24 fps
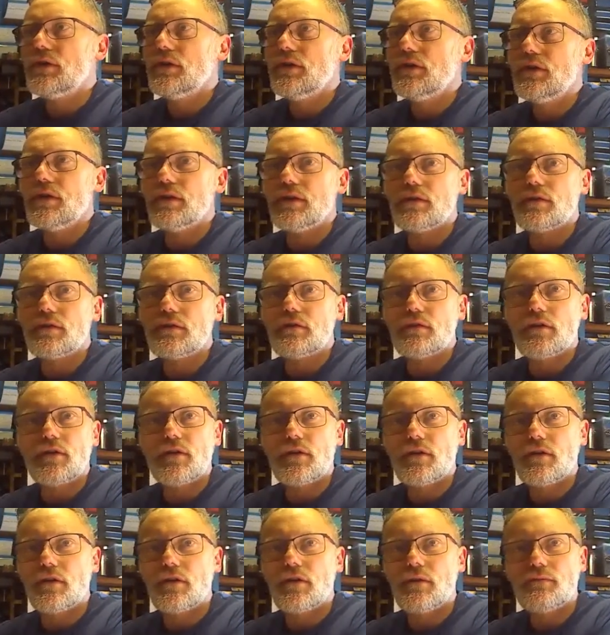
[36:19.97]
the
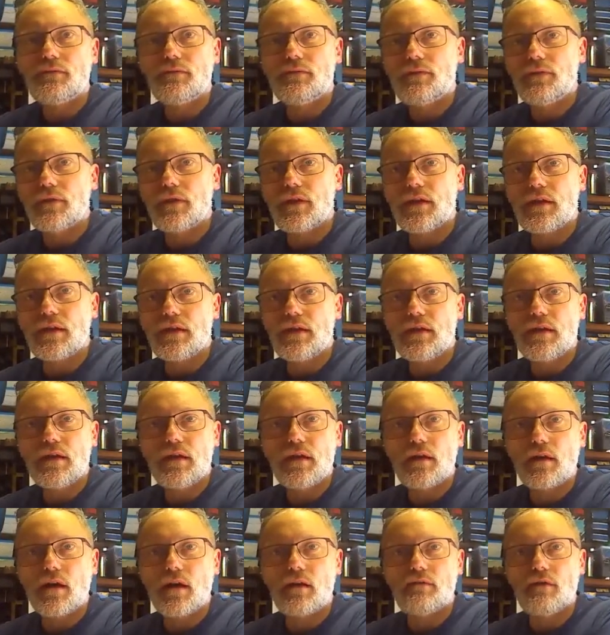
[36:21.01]

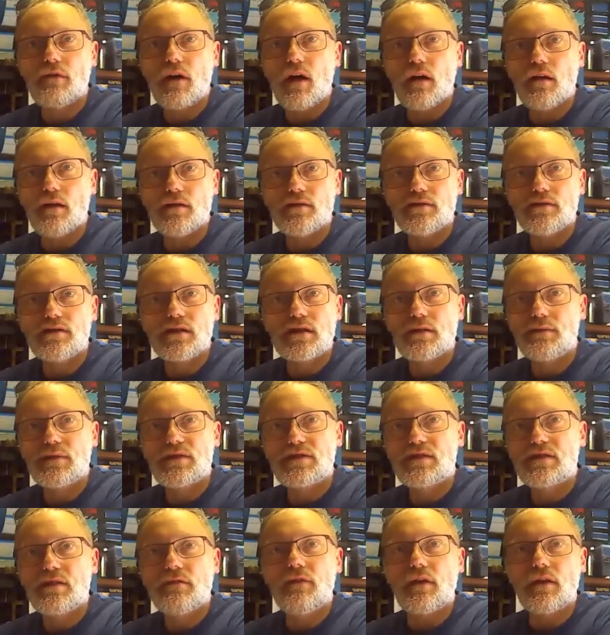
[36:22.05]
kind of islands of the
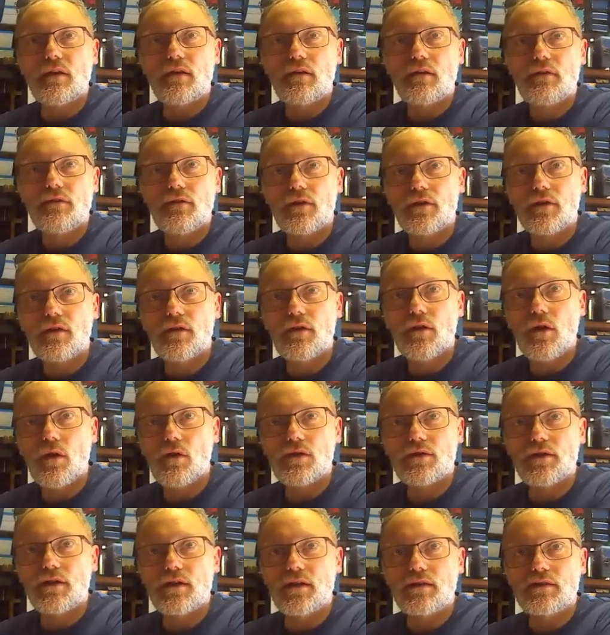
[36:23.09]
Pacific for
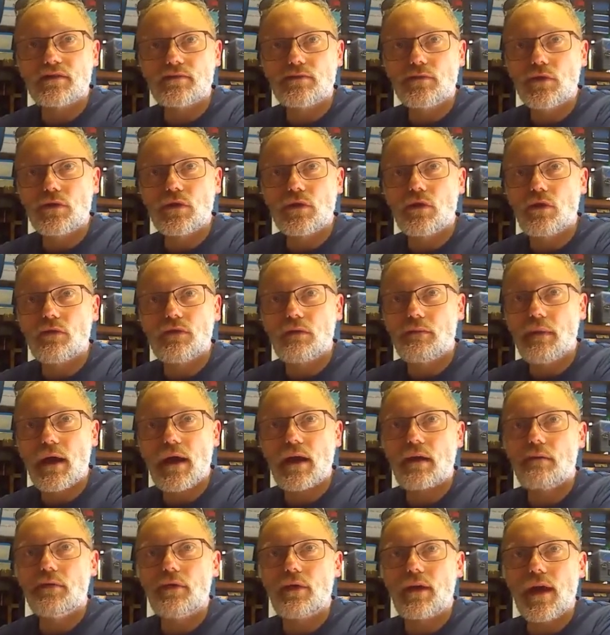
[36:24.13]
holiday to work off your
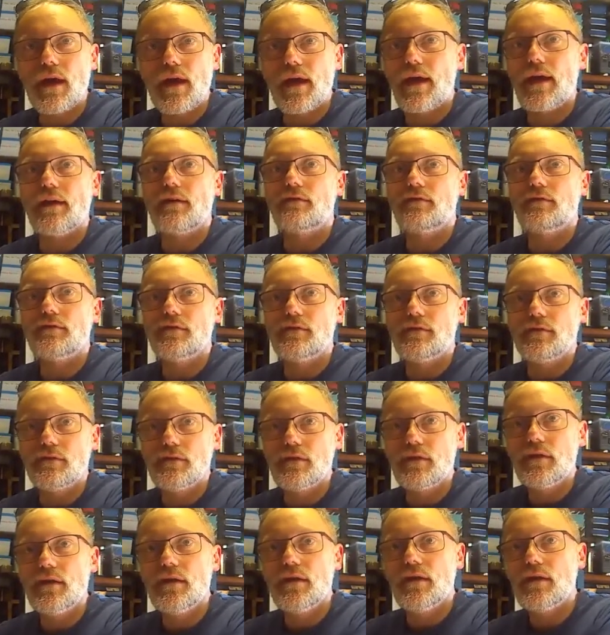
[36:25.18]
MacBook Air in
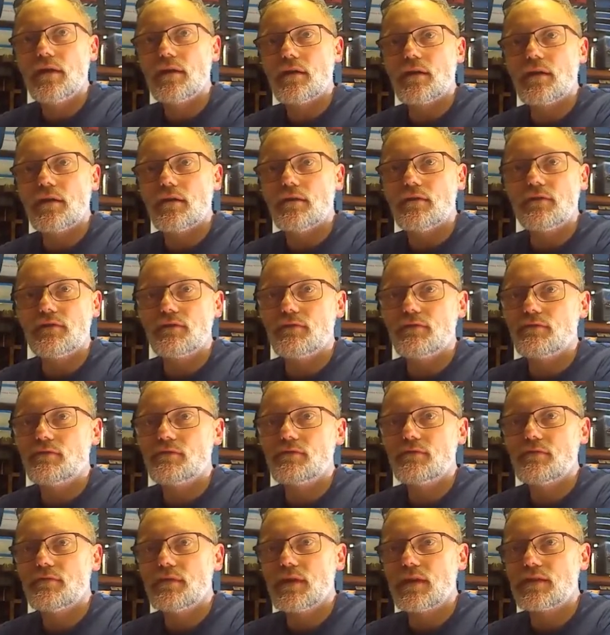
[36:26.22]
kind of
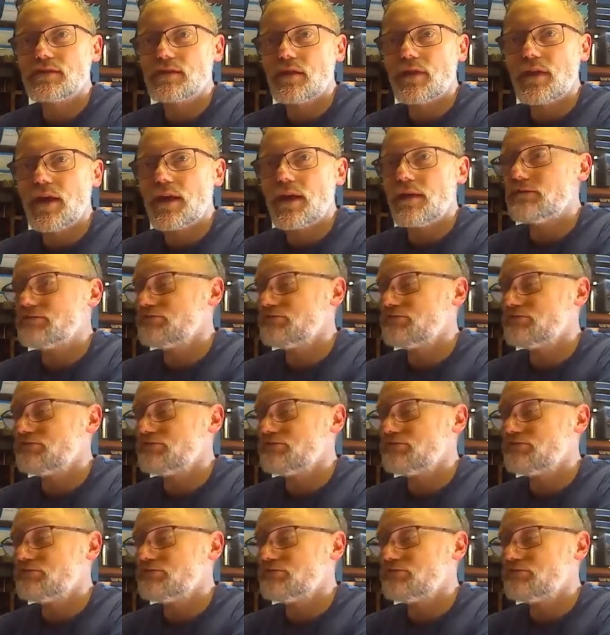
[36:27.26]
things like that.